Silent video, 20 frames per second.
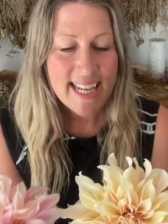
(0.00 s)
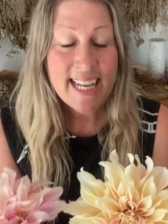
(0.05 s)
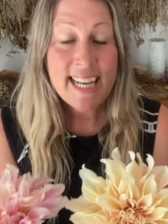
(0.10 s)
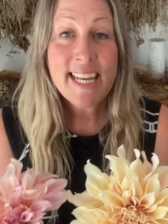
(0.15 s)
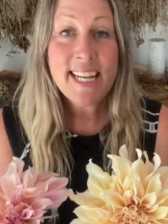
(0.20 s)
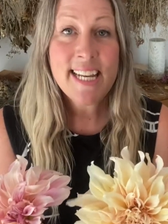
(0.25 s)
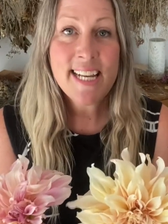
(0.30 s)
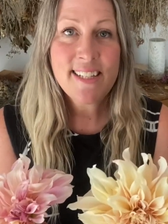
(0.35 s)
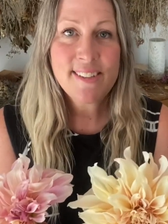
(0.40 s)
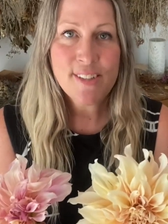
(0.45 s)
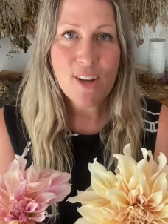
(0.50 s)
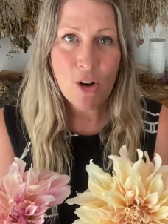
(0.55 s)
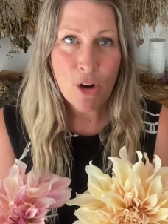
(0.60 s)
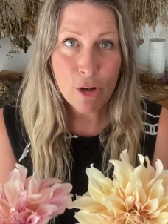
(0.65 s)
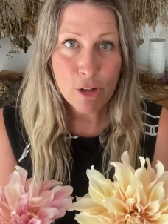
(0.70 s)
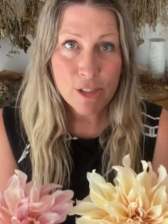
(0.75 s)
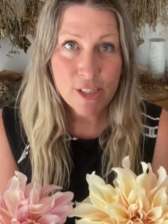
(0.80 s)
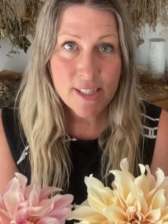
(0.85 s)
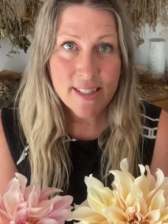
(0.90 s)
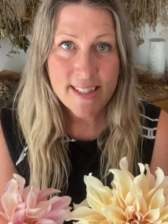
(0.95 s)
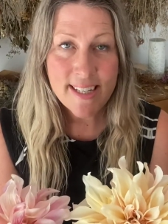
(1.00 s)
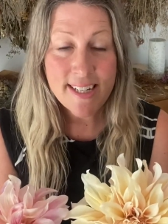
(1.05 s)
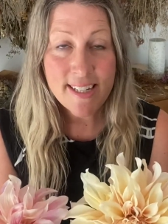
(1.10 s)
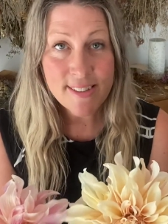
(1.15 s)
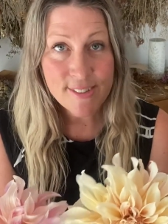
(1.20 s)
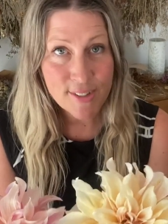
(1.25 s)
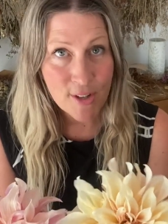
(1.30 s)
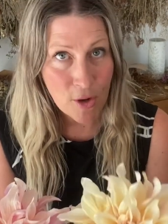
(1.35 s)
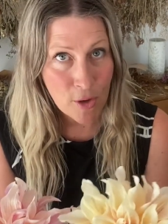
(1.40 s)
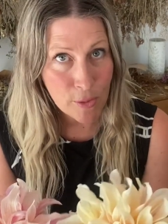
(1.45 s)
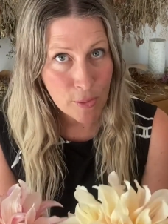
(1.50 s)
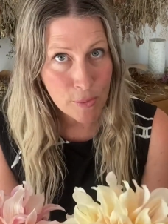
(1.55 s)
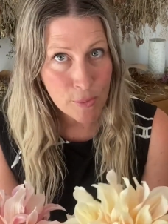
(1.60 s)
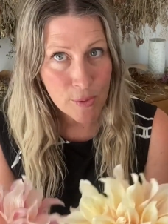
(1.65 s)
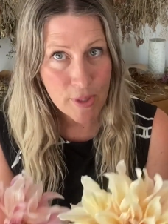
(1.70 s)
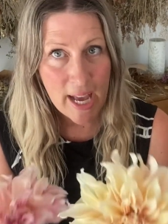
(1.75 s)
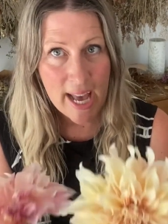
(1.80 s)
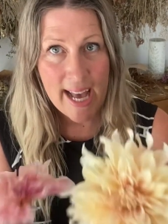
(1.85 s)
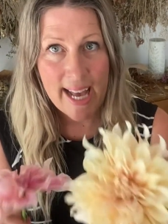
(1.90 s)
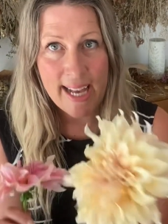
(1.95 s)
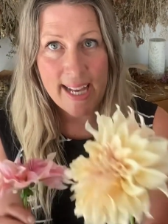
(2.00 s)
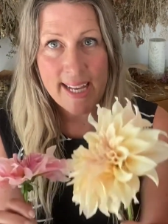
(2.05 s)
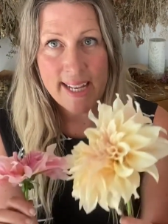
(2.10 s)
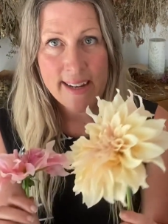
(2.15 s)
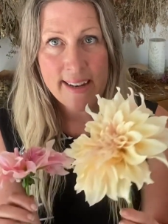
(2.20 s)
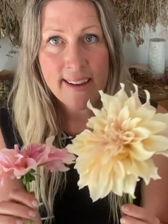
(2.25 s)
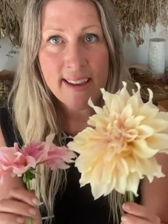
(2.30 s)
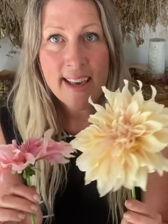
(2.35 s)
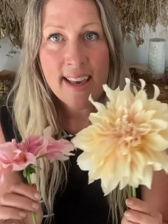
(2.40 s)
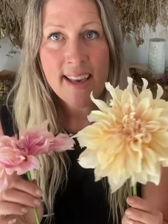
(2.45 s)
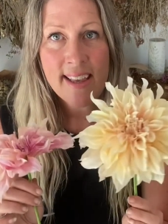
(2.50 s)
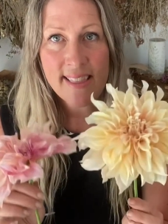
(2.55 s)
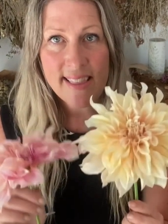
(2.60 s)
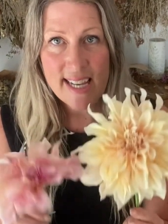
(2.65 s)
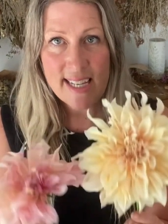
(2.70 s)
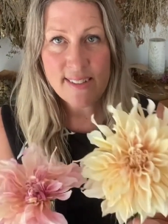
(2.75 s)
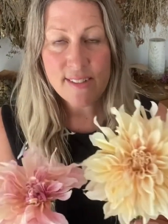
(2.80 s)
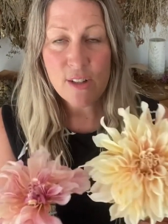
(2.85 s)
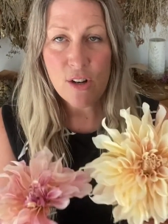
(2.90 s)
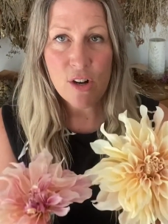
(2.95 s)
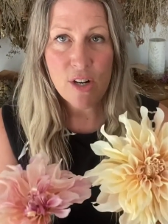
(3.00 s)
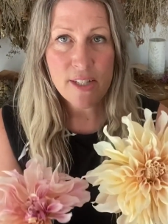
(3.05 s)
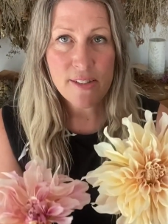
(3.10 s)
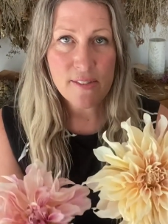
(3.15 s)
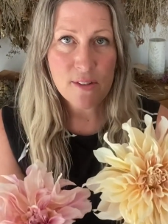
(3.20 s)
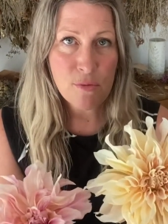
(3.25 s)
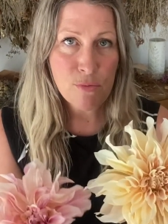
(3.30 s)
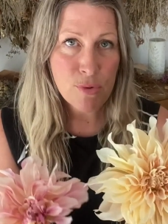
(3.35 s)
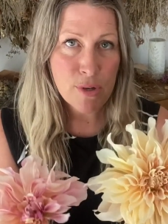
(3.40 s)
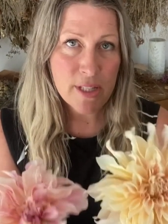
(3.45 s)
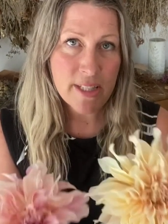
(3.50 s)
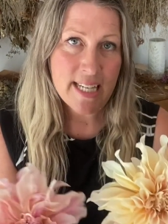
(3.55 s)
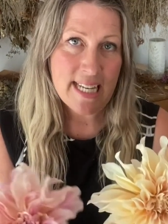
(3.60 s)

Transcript: it is hot, then it's cold, and these guys are really